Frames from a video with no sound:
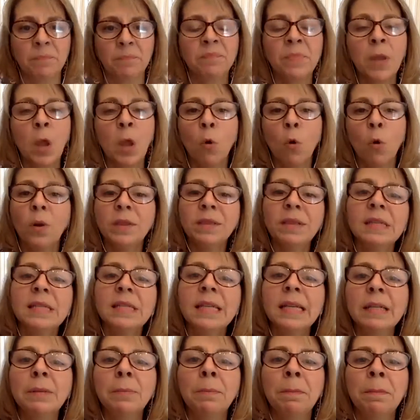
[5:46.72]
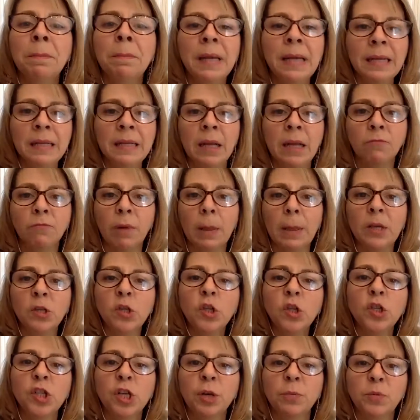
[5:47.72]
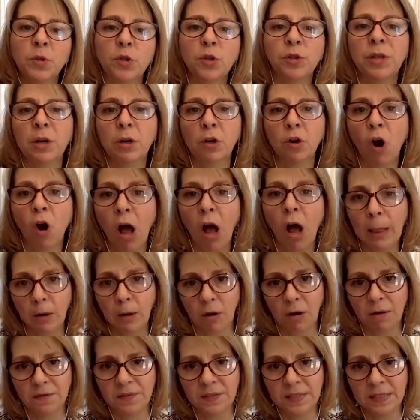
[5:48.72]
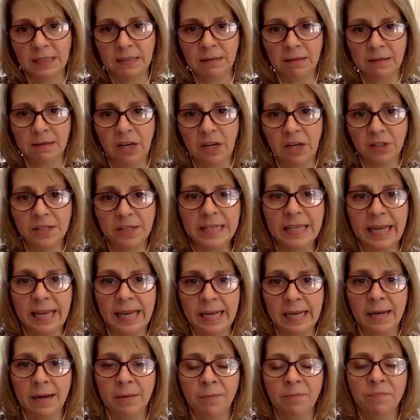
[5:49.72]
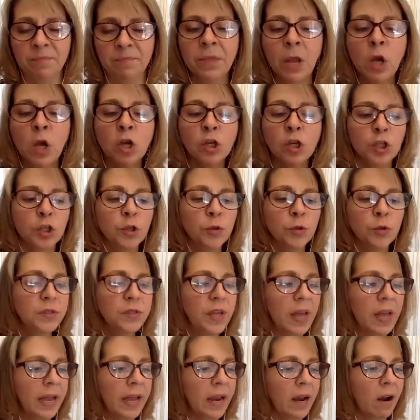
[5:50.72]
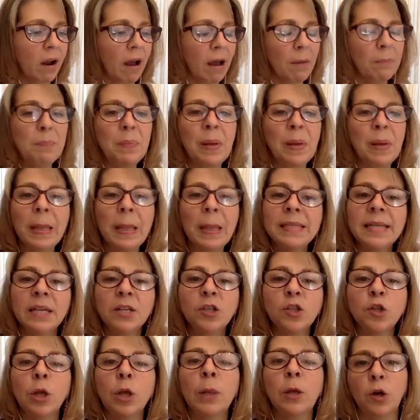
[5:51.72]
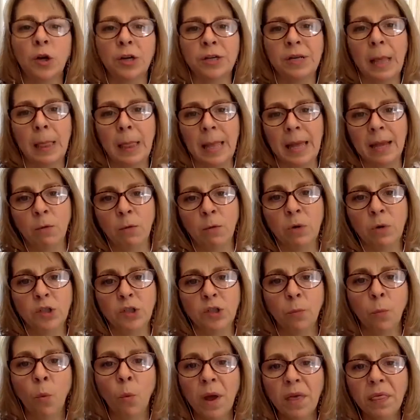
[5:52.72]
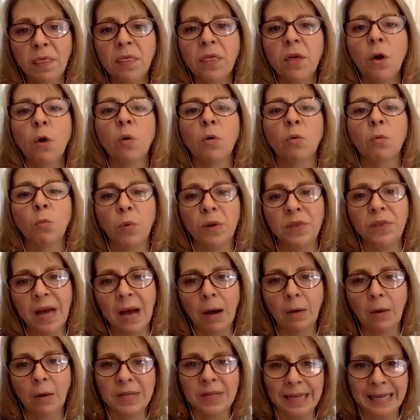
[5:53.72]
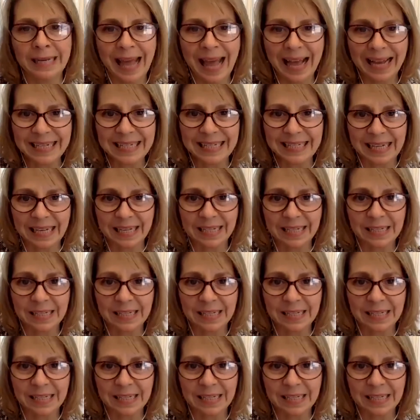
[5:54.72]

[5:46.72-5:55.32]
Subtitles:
What does it mean in relationship to their color of their skin, to their ability to learn the language with or without an accent?